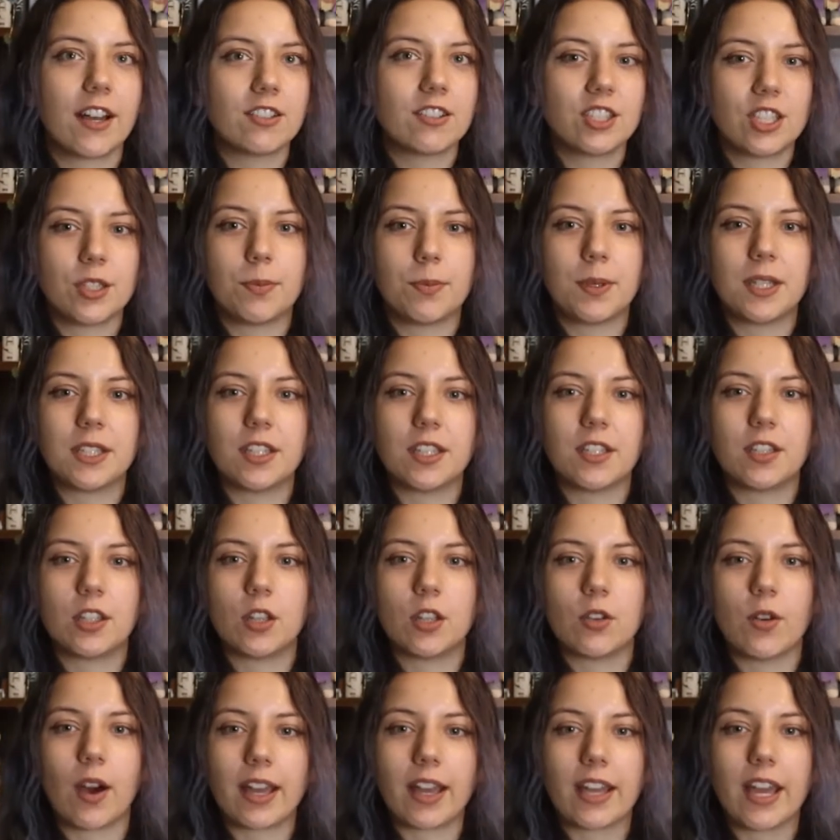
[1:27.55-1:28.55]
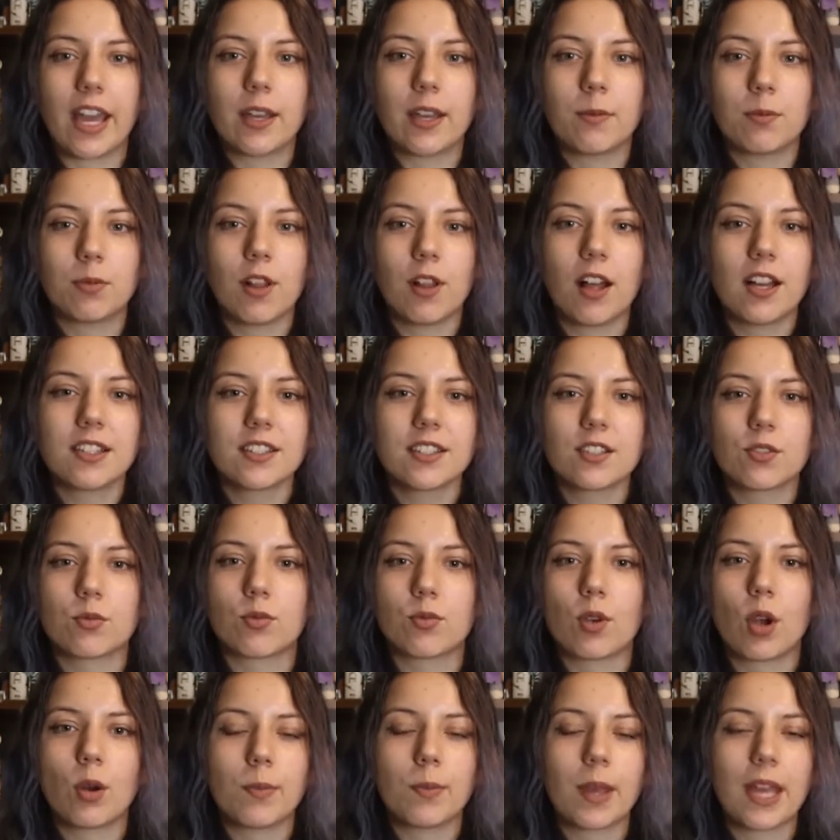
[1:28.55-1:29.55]
LGBTQIA+,
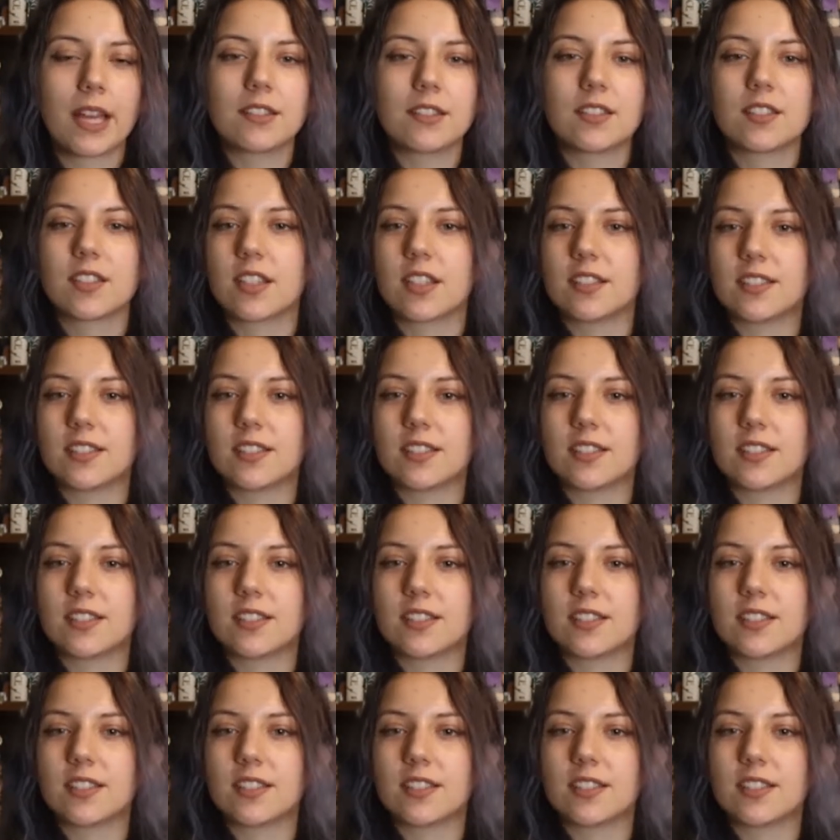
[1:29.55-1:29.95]
romance,